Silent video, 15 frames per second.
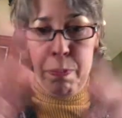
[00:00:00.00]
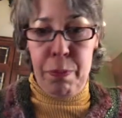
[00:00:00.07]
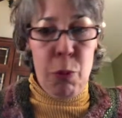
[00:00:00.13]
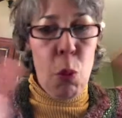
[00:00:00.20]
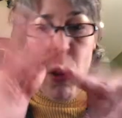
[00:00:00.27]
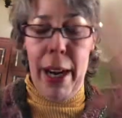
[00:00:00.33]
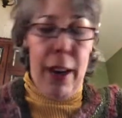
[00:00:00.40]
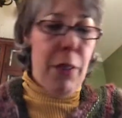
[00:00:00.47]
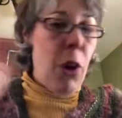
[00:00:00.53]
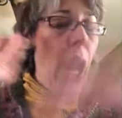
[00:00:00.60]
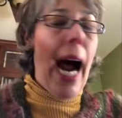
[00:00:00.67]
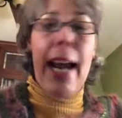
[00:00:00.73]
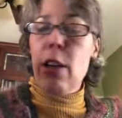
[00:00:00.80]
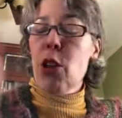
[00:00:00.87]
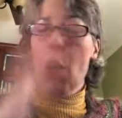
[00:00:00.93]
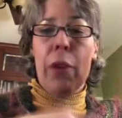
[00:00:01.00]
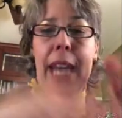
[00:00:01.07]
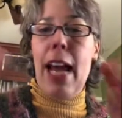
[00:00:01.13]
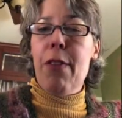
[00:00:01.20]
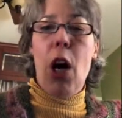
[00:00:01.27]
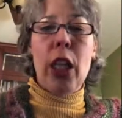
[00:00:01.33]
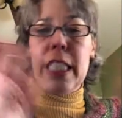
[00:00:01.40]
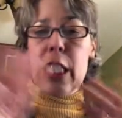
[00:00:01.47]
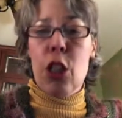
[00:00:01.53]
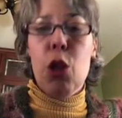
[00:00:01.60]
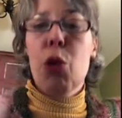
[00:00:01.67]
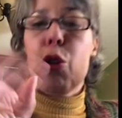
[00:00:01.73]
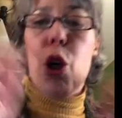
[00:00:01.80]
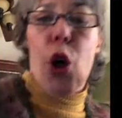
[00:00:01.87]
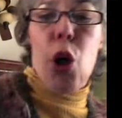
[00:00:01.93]
whatever. I don't know. They have all these
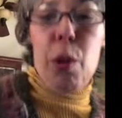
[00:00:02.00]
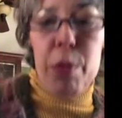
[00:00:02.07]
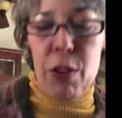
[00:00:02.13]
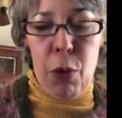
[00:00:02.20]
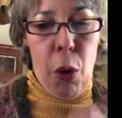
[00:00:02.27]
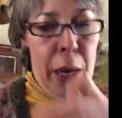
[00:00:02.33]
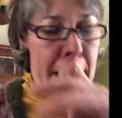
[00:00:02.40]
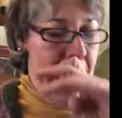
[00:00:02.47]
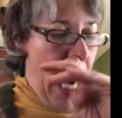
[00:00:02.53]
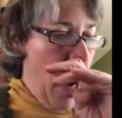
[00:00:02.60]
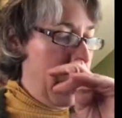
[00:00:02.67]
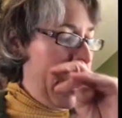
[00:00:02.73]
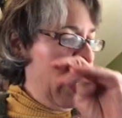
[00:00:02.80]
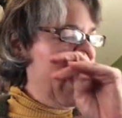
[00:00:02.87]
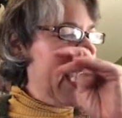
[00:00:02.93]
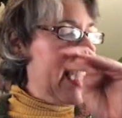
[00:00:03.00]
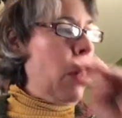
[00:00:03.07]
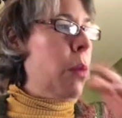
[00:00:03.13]
new terms for it now, but it was